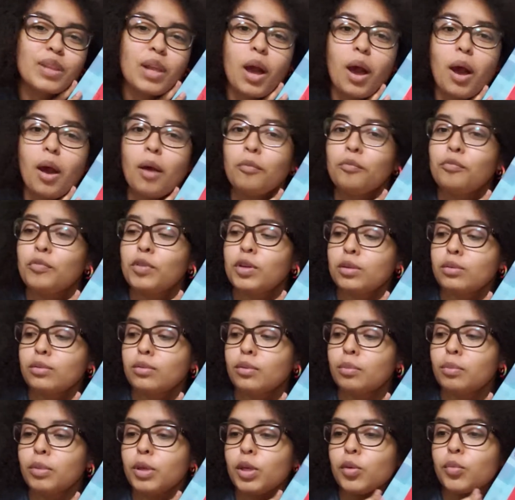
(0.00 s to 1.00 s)
I'm supposed
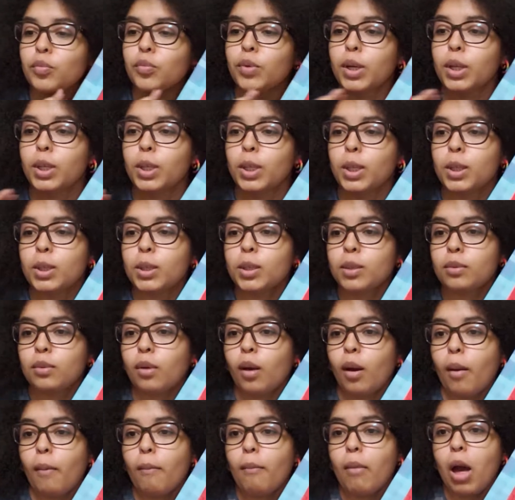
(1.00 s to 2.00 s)
to be winning
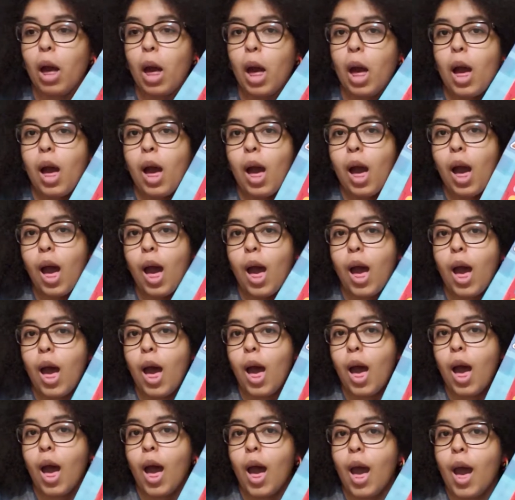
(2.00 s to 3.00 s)
some.
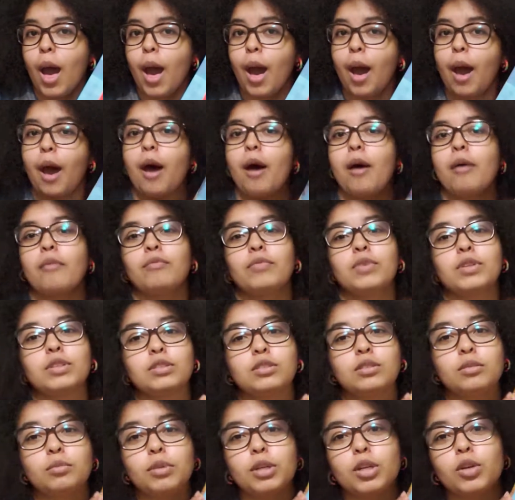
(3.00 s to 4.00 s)
I'm
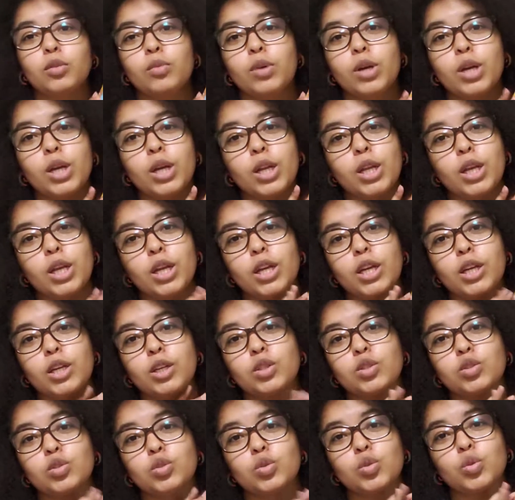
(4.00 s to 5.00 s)
supposed to be
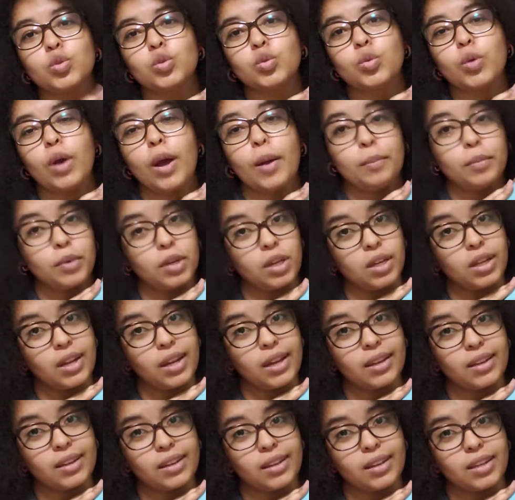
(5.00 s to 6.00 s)
winning. Ooh, I'm good
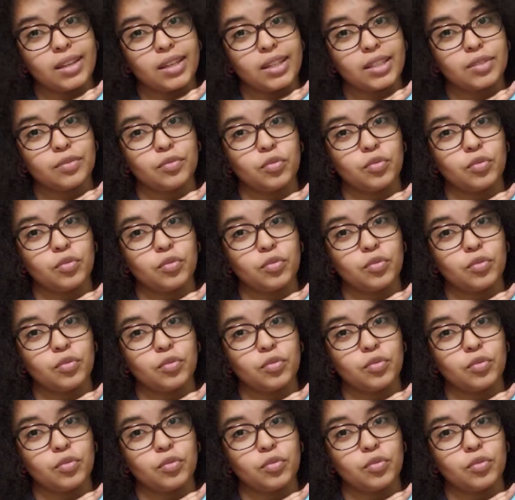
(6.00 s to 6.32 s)
at Connect